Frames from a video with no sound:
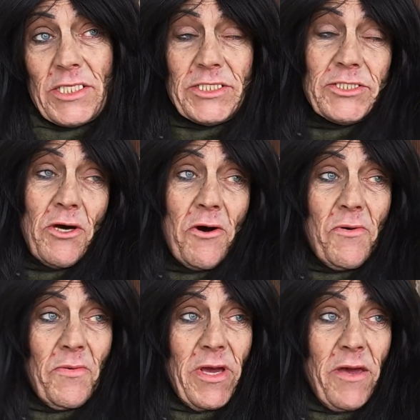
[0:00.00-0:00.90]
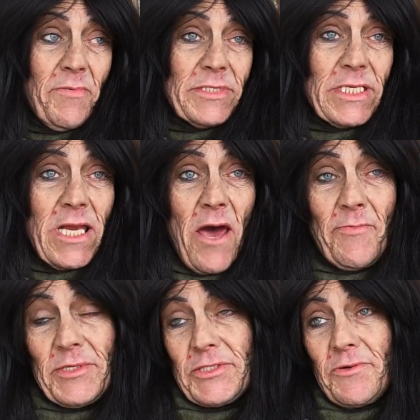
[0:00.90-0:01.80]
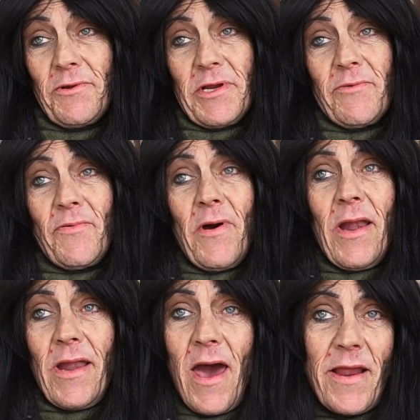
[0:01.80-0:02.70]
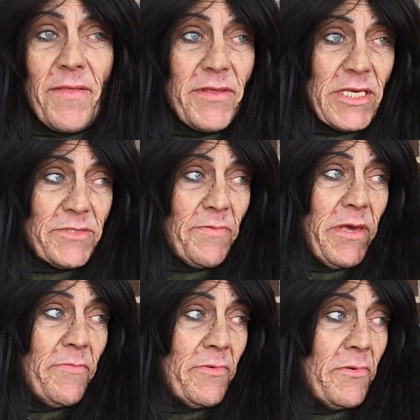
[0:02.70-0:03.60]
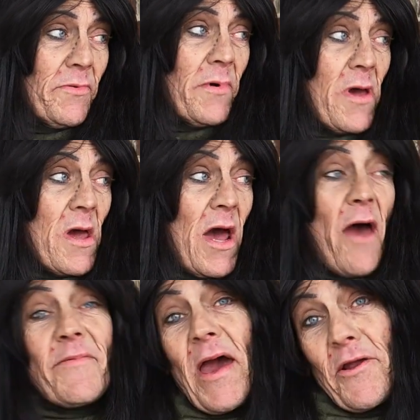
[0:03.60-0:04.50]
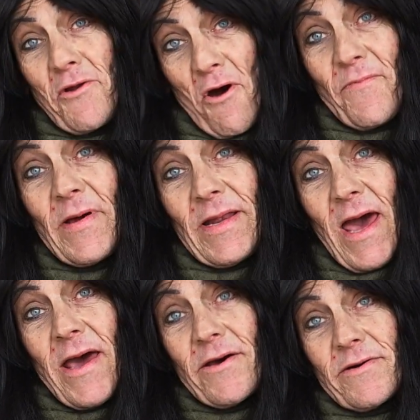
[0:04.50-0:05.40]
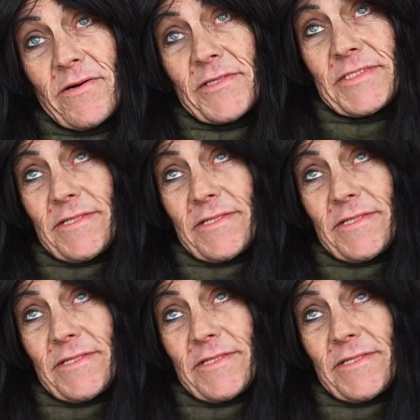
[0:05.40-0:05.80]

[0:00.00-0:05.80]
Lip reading: So it was an opportunity for a lot of these people. I've gotten off a lot of hooks.